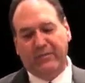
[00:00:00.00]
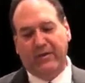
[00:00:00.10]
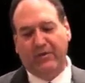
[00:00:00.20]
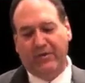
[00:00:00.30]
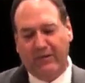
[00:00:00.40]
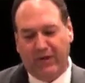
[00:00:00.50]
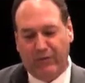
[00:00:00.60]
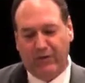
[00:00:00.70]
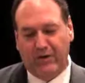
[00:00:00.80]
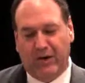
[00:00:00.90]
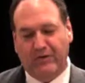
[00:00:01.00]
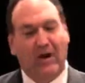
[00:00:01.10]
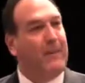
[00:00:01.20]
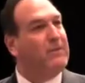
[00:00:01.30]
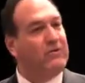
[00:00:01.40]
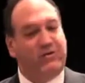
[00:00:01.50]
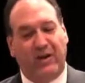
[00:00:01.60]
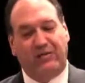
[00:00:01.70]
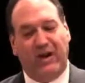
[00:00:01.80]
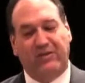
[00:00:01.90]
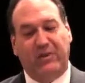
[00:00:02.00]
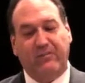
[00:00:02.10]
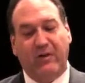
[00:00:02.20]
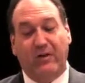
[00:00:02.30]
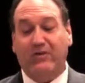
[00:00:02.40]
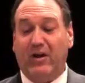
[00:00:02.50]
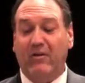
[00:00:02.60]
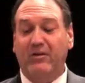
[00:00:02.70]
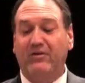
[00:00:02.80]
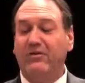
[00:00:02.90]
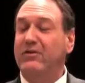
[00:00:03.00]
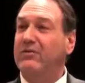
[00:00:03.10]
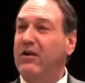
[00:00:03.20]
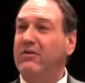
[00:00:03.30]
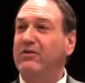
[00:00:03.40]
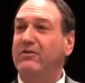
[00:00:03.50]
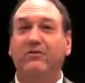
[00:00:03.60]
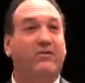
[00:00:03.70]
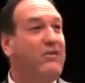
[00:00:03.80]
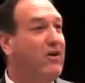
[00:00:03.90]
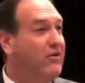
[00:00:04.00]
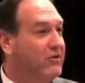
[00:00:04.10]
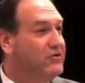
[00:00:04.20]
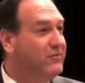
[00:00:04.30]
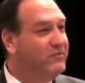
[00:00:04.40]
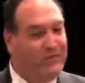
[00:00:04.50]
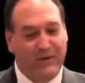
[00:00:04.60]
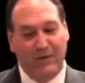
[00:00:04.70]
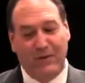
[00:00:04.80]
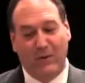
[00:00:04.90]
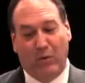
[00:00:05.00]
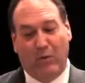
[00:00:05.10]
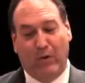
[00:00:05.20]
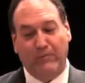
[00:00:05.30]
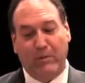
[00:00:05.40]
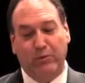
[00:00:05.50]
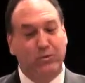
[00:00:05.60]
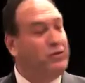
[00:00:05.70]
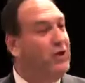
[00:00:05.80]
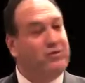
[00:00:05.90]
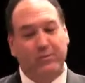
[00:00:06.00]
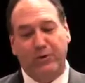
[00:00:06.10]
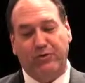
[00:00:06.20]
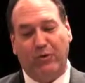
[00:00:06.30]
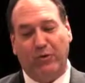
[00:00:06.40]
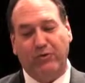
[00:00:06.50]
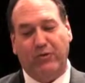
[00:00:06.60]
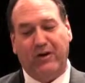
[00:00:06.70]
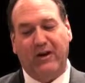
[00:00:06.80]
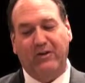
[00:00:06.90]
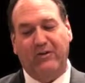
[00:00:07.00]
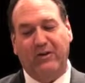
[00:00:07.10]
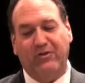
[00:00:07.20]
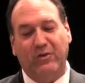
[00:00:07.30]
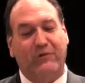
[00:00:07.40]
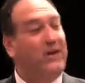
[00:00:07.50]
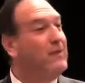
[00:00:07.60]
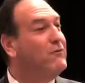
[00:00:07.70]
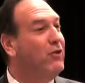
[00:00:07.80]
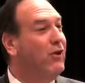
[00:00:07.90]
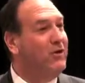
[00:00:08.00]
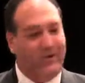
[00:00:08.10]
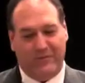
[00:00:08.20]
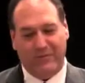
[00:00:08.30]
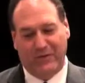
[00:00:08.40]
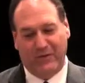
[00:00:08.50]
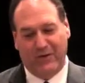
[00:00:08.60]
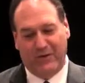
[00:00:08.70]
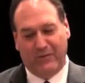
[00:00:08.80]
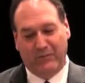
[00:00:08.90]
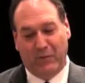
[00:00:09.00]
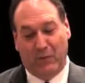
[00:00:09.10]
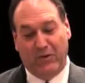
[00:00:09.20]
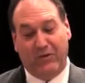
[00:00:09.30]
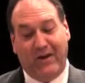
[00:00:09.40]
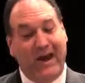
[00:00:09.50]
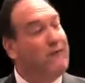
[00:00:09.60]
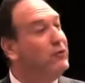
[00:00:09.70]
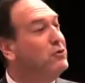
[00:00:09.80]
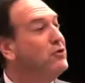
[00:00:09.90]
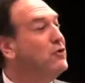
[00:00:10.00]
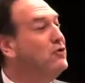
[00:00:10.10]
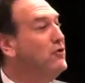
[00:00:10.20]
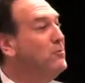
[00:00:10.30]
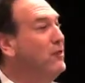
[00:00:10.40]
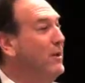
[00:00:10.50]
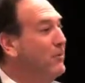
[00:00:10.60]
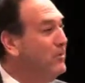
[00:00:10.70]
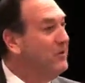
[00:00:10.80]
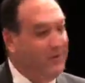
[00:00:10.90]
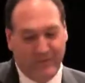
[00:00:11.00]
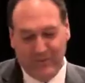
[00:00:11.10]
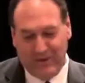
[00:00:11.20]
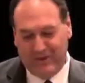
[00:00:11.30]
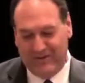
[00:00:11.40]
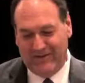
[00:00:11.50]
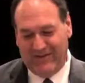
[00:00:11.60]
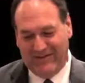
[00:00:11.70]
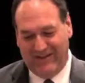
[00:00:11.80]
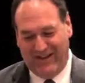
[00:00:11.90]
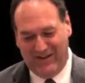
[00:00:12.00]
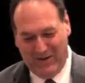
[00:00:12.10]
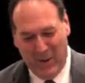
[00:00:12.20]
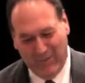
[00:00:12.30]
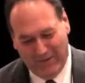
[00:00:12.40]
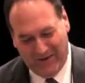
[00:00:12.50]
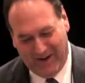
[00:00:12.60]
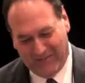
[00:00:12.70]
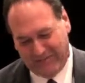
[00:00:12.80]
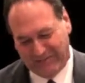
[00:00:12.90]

that they've written on topics such as a terrorist is a terrorist is a terrorist, or Blue Thunder Patrol, drug interdiction off Cape Florida, or the day I flew the Goodyear blimp. Okay.